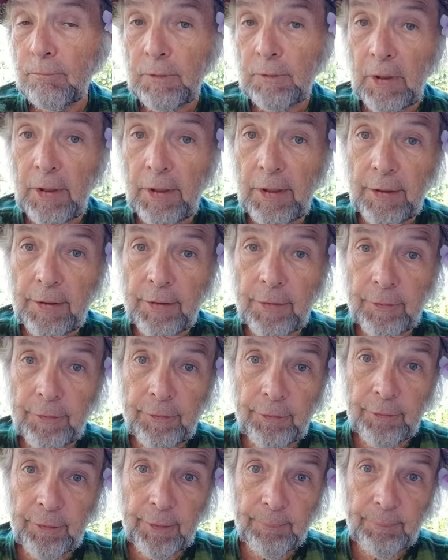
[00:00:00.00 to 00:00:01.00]
Ego
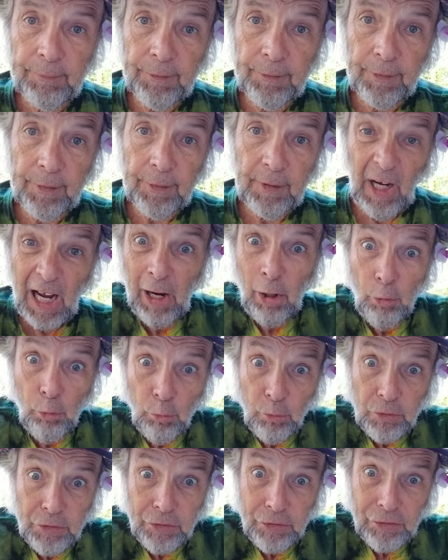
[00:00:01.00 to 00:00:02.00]
trips. Oh,
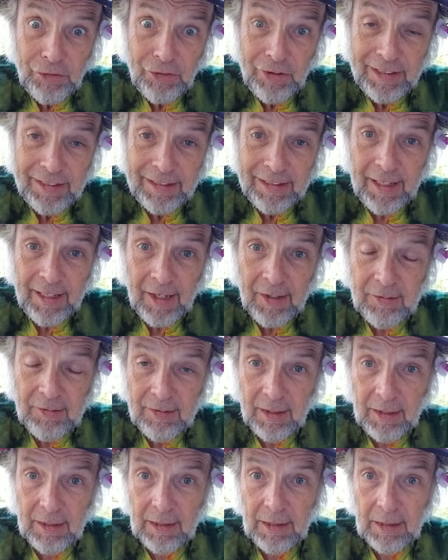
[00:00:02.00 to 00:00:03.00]
did I
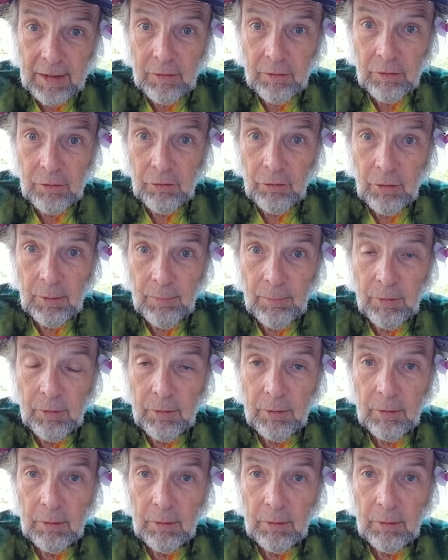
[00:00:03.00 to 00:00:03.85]
say ego trips?